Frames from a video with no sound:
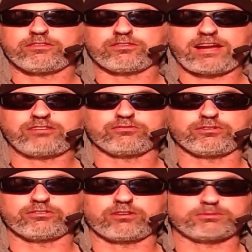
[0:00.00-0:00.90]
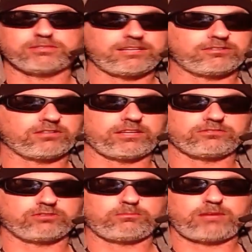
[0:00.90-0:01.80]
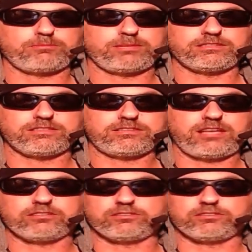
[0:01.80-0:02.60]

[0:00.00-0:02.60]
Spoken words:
They're angry. They're upset. They're like, Trump might be a dictator.